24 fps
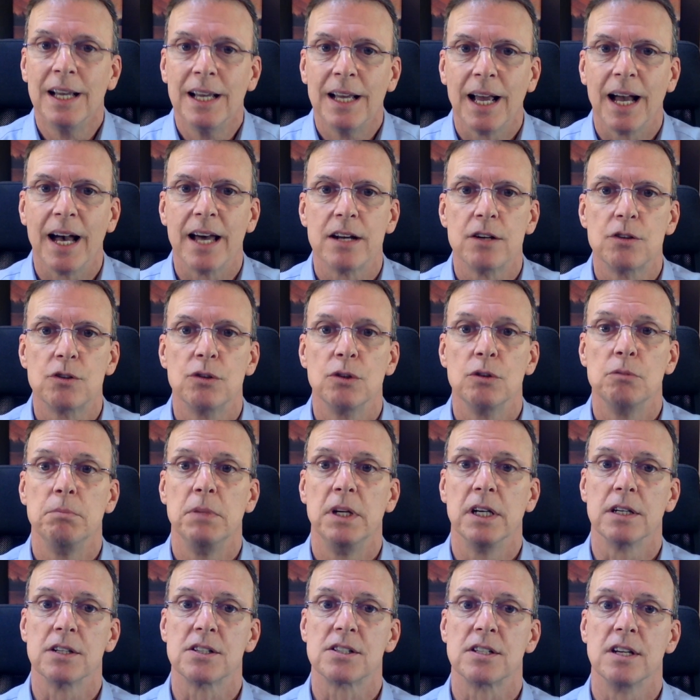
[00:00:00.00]
Attitude
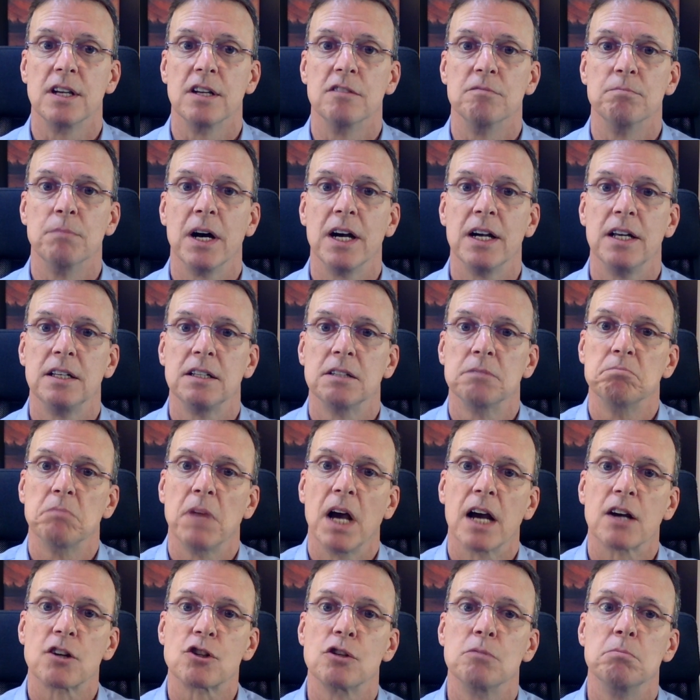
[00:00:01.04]
being a state of mind,
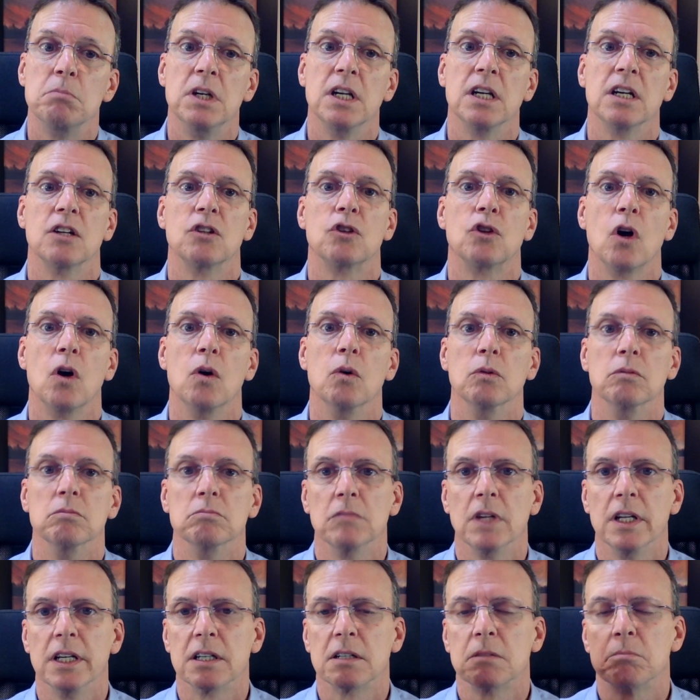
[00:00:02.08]
action being a tone,
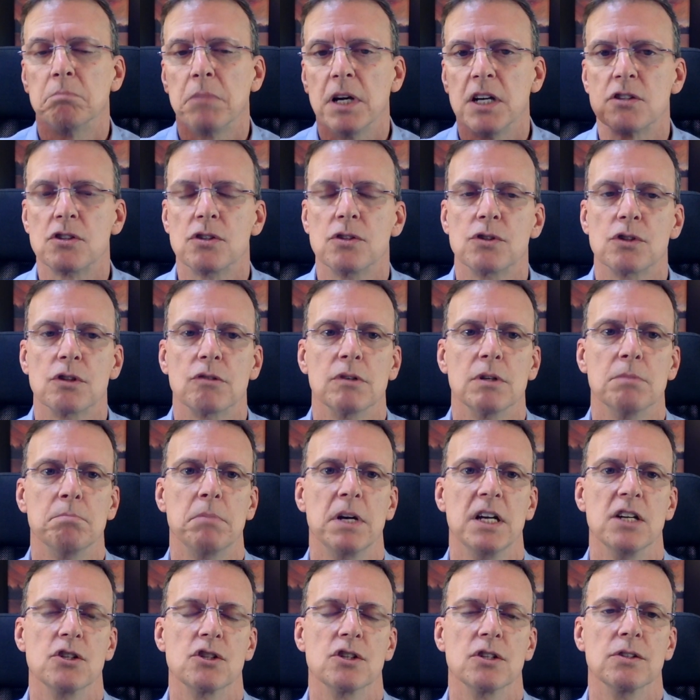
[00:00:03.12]
like patience or
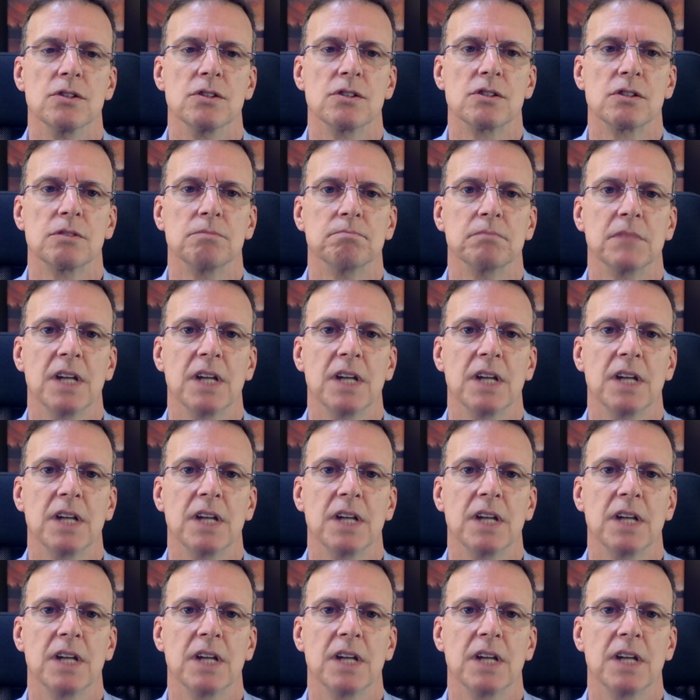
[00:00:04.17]
impatience.